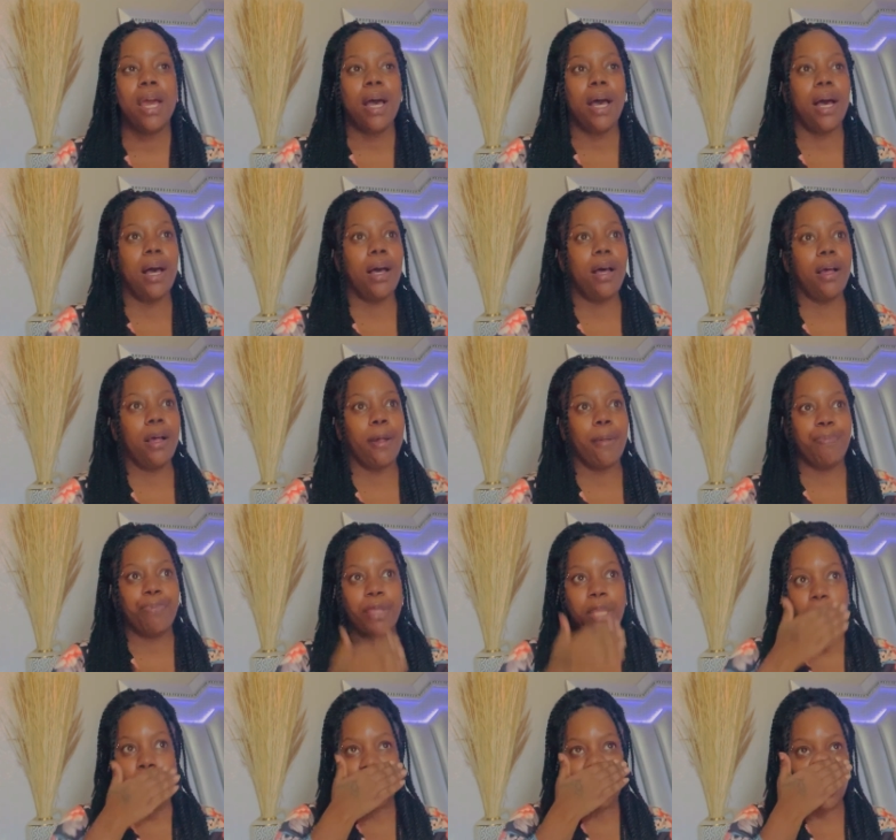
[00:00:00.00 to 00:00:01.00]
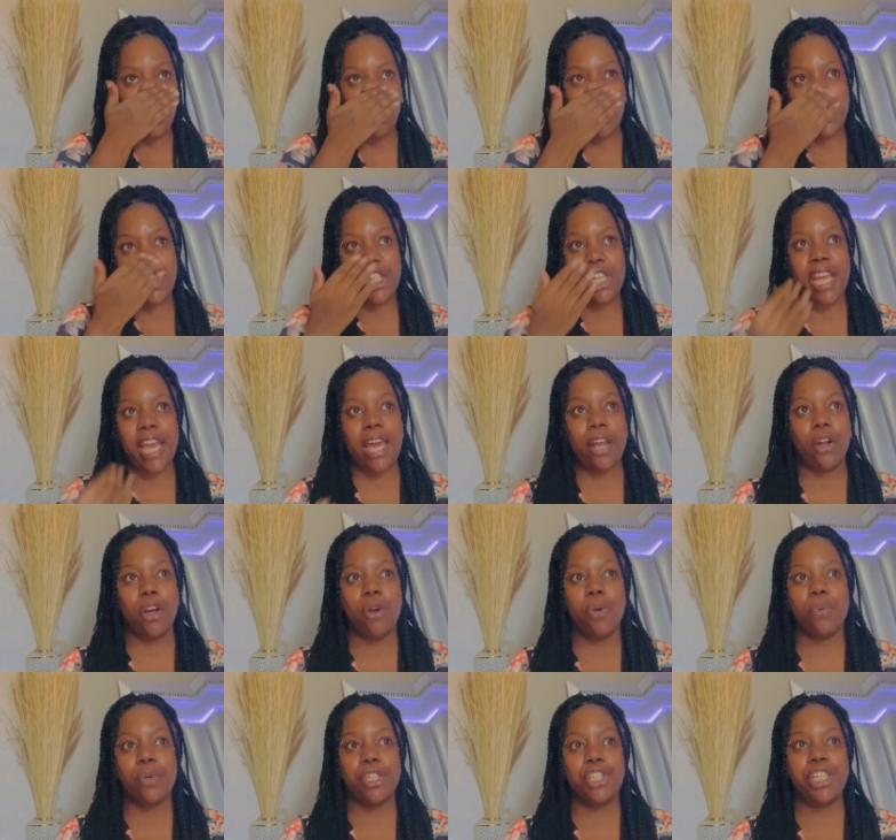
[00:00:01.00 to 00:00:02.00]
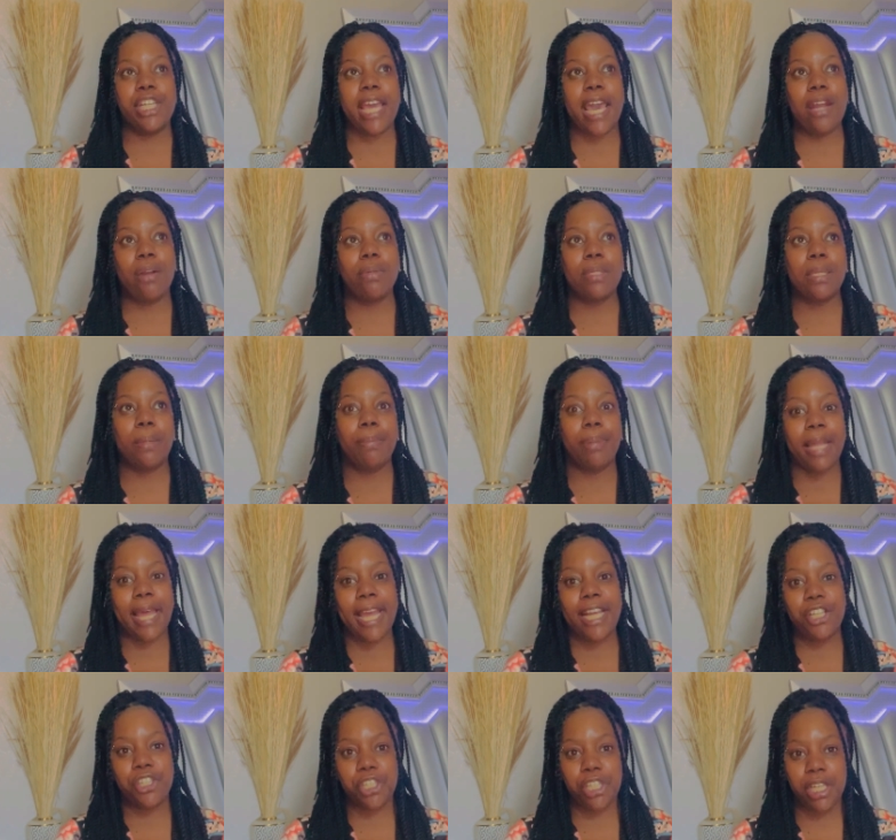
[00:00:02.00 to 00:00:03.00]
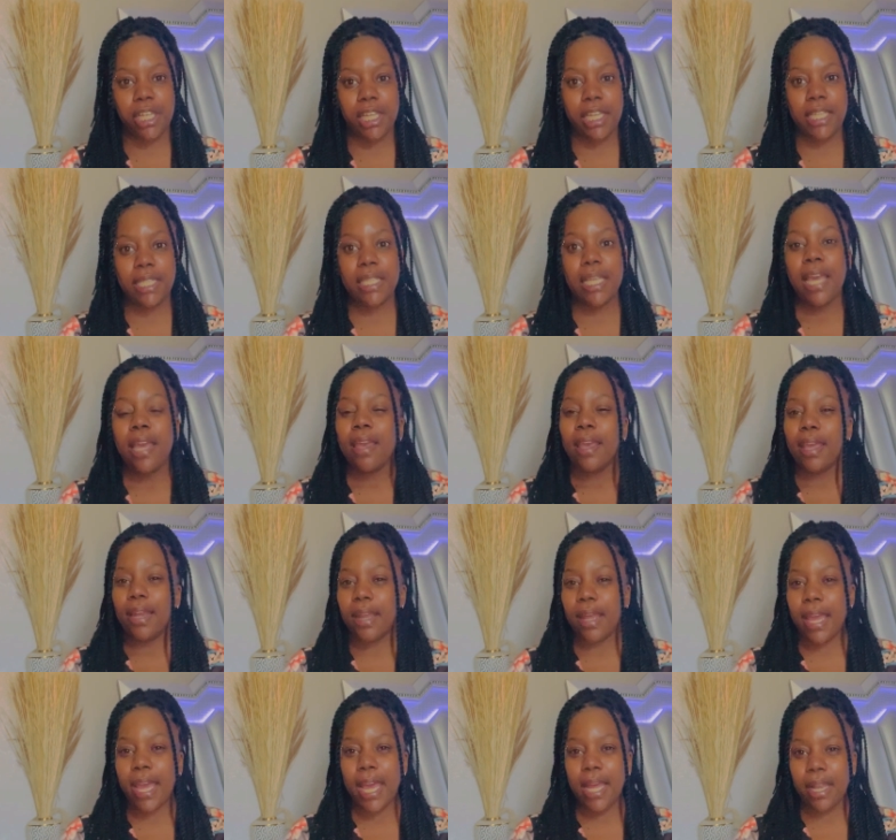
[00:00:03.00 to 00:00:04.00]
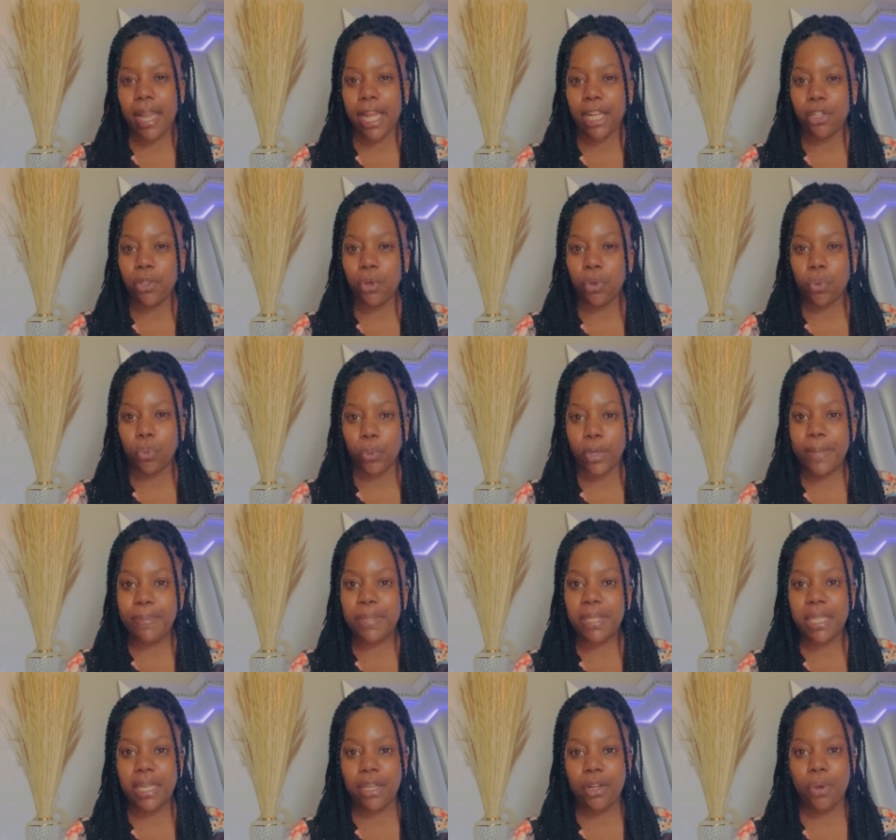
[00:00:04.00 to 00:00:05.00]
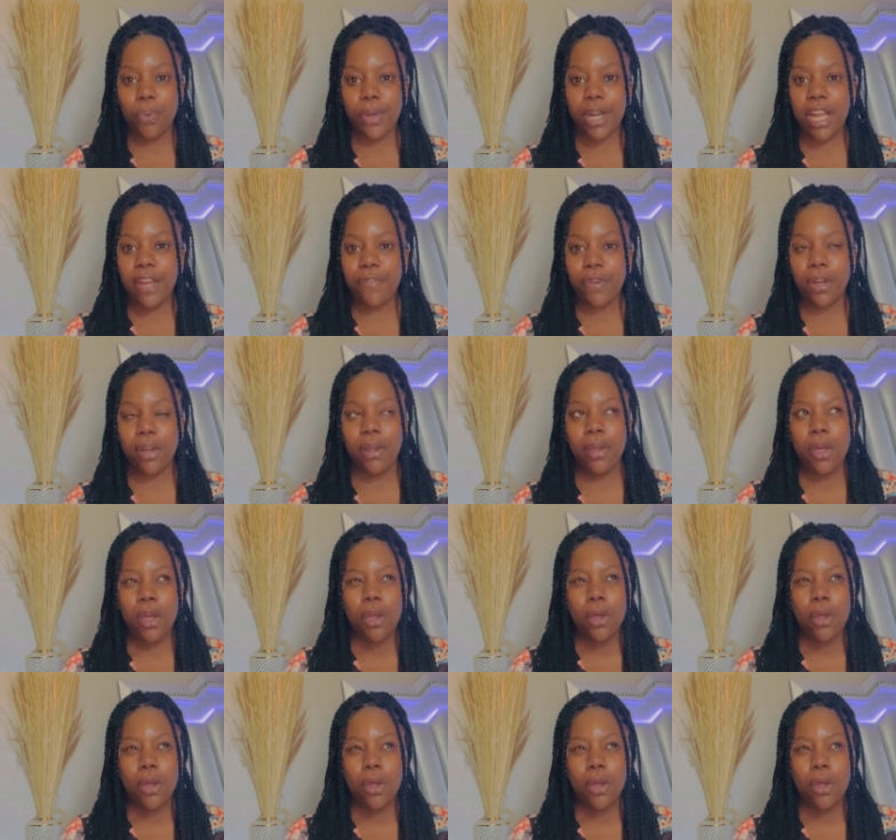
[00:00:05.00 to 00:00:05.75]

Um, so what she had on, she had on some black jeans and it had like little rips in it or whatever